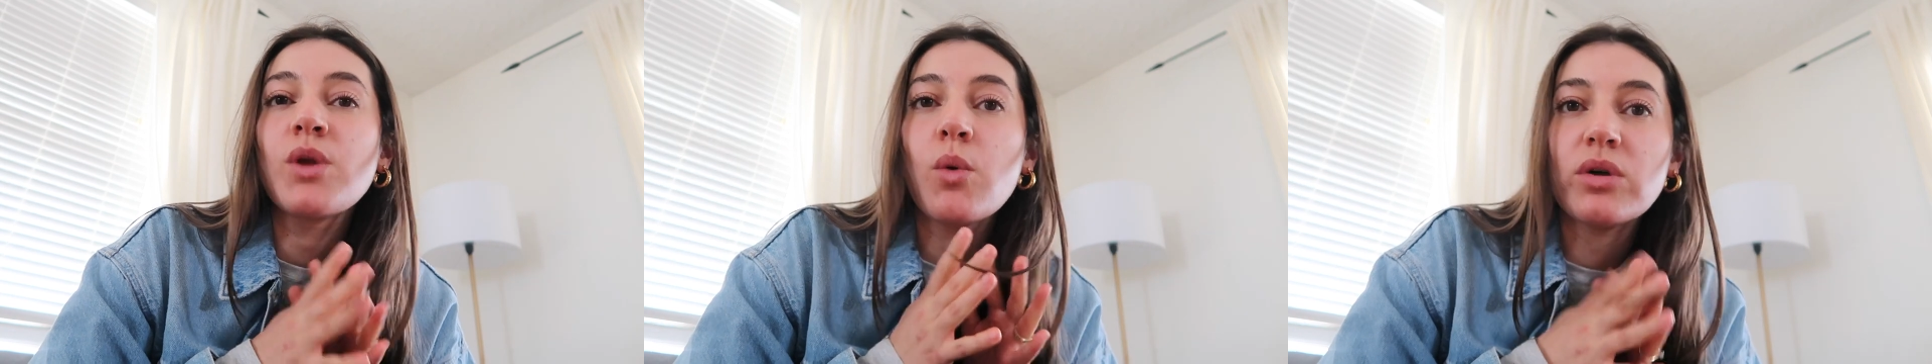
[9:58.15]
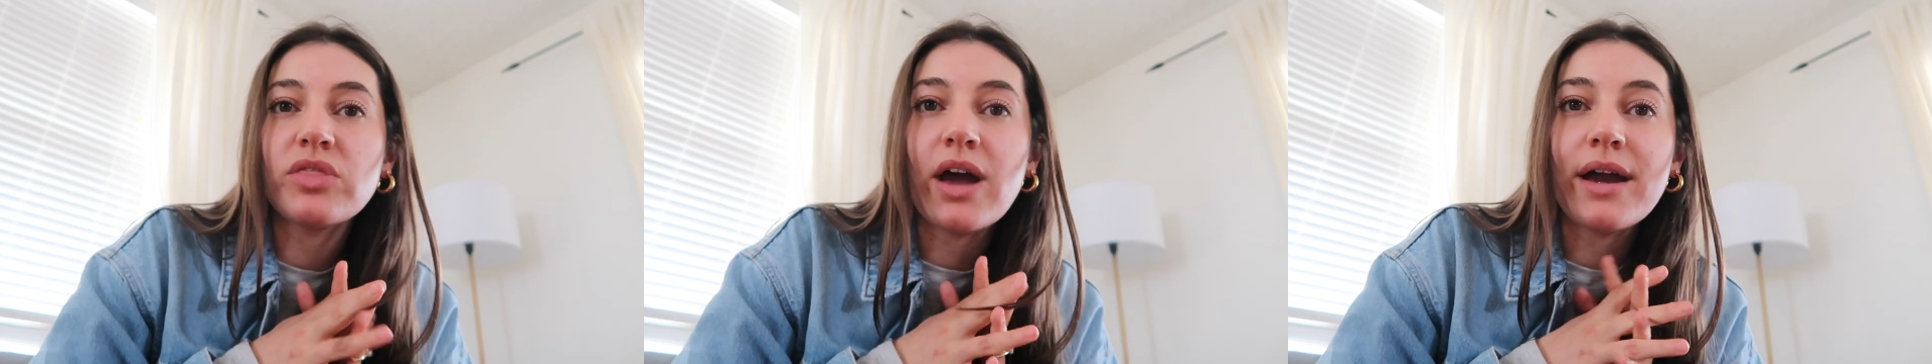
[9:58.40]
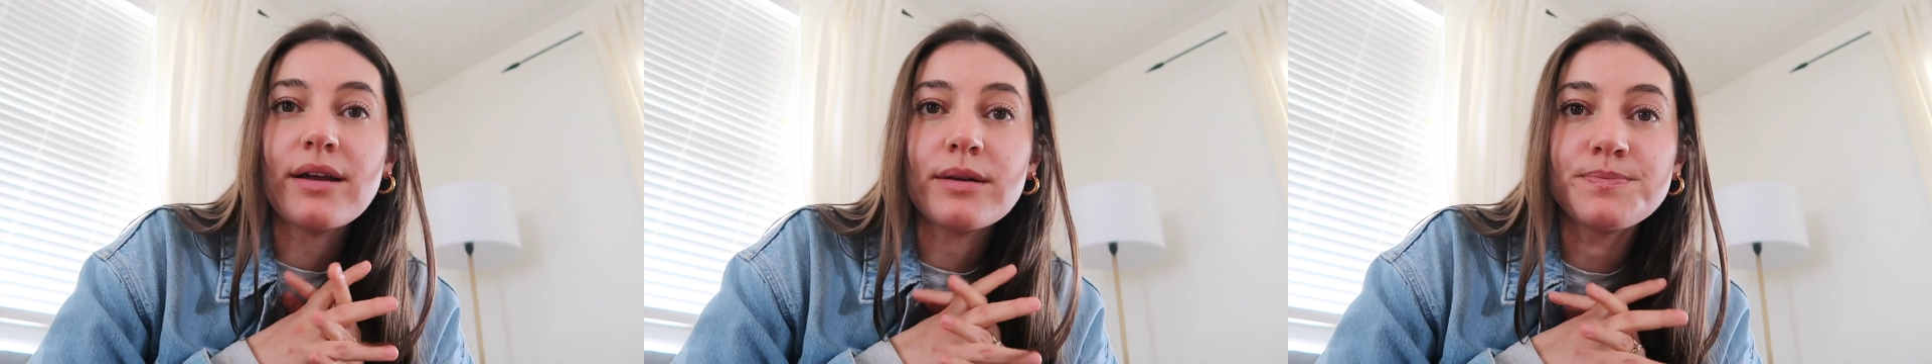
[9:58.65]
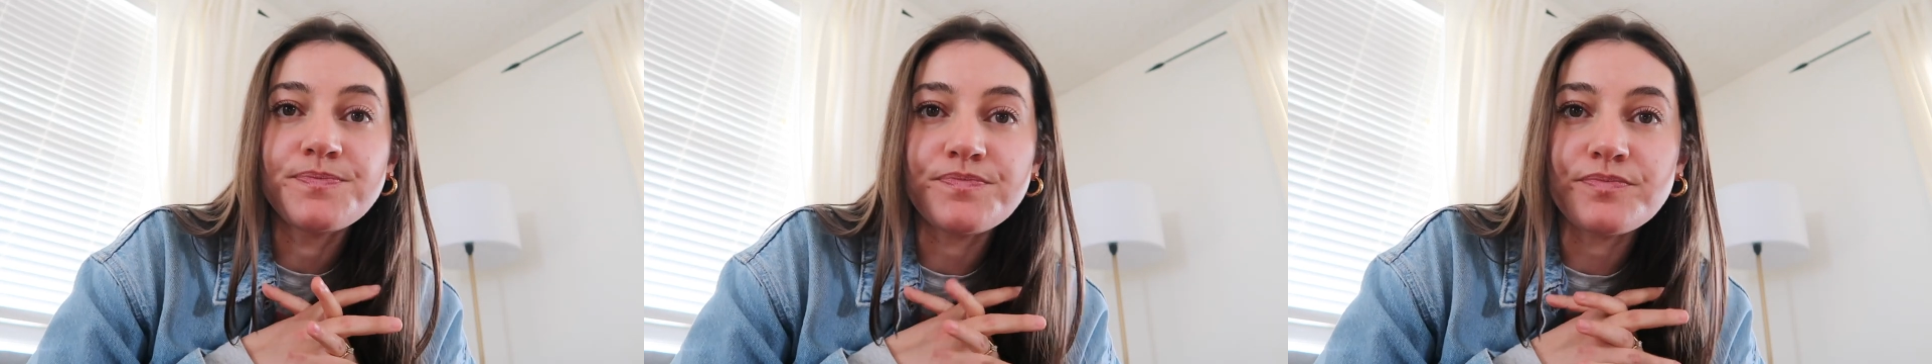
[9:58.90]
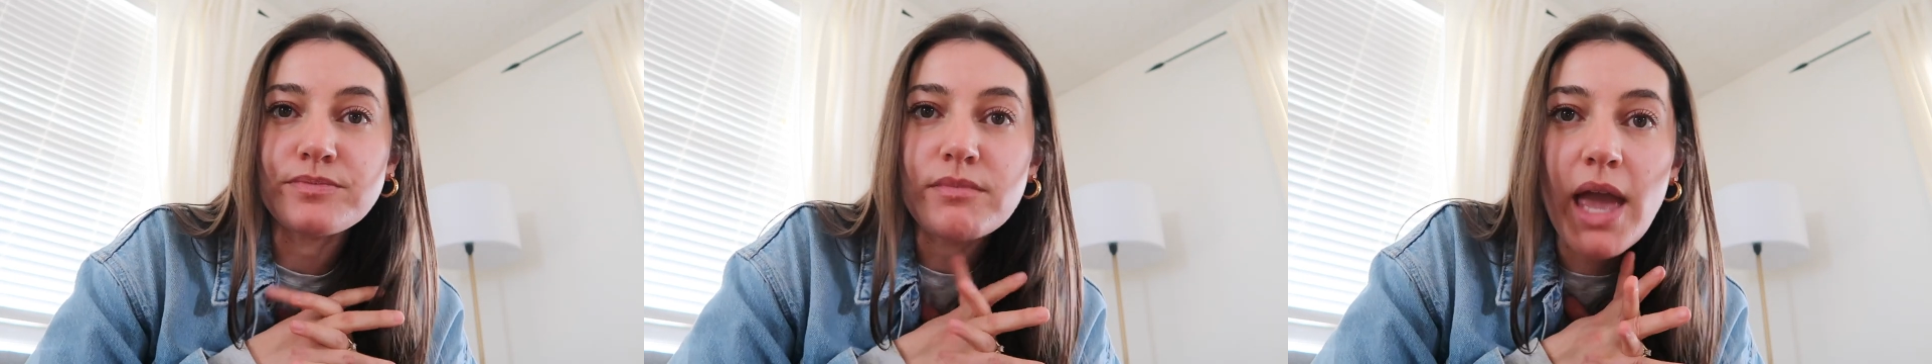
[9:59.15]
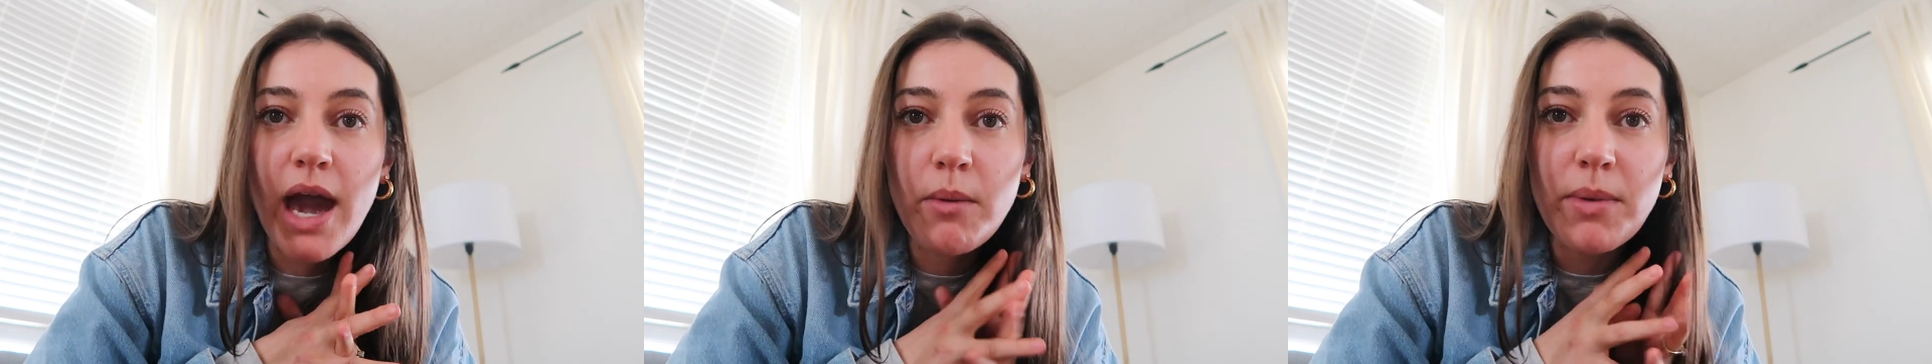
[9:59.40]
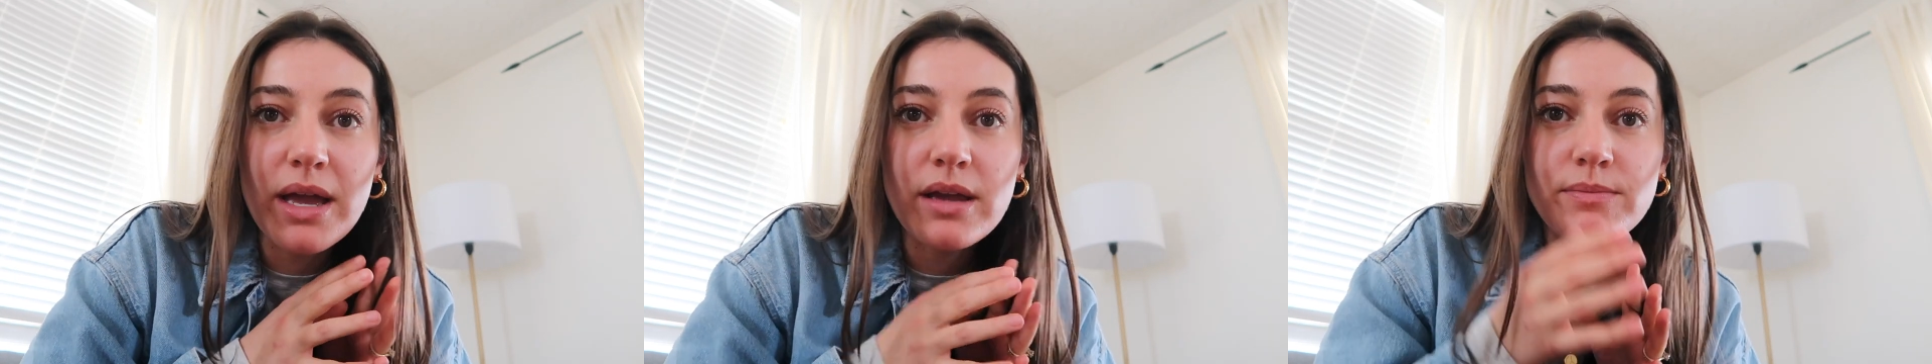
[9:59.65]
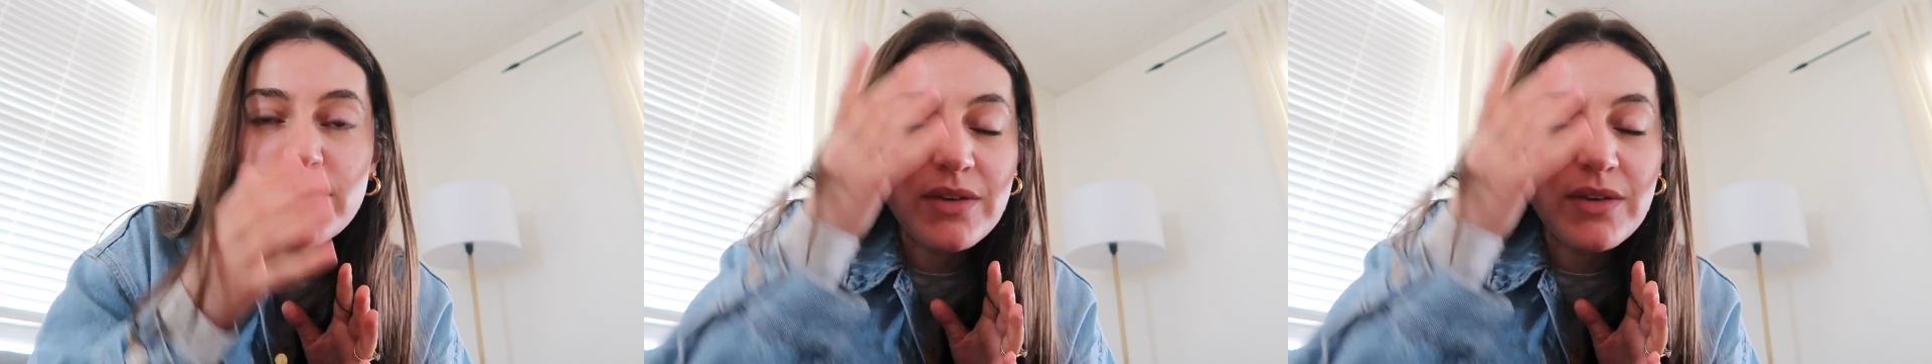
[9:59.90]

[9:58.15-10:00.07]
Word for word: What the heck? How am I